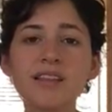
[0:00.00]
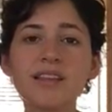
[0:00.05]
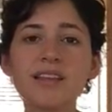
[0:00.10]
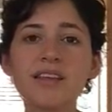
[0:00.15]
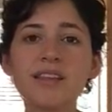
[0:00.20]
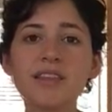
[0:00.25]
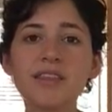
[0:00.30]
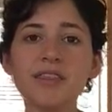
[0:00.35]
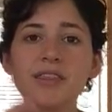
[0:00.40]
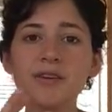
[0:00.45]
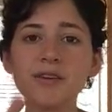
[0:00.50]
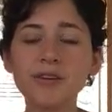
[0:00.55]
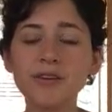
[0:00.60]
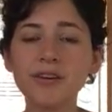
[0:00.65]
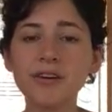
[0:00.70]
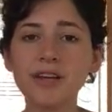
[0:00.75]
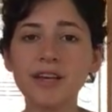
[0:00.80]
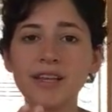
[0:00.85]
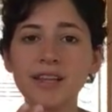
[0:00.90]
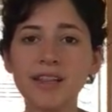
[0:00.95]
The
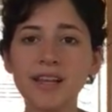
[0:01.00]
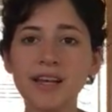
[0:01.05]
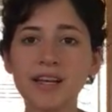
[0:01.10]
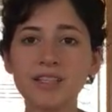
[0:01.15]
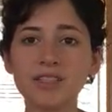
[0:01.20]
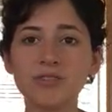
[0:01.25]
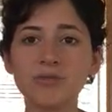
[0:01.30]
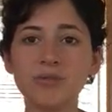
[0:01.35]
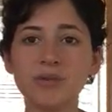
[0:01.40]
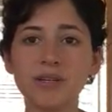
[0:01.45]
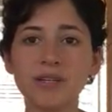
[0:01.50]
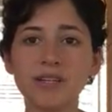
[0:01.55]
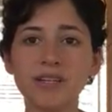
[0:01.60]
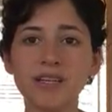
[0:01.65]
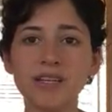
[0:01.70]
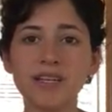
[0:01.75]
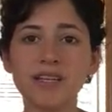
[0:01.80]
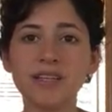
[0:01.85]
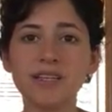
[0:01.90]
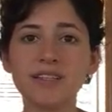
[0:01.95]
third and last one
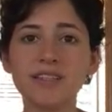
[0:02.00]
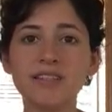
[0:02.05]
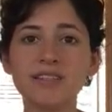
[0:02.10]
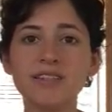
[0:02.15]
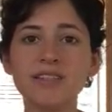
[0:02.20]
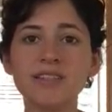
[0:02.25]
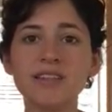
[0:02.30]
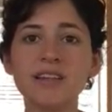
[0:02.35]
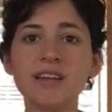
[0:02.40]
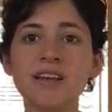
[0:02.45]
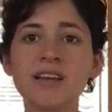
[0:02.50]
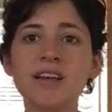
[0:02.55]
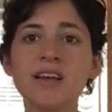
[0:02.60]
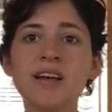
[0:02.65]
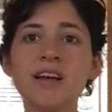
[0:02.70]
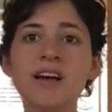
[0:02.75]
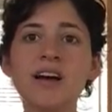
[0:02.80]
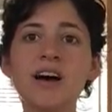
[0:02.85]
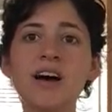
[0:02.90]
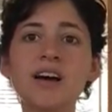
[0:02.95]
is
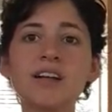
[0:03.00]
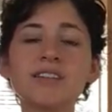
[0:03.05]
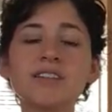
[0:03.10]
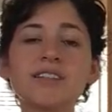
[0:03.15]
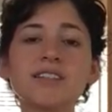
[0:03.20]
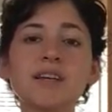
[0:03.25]
on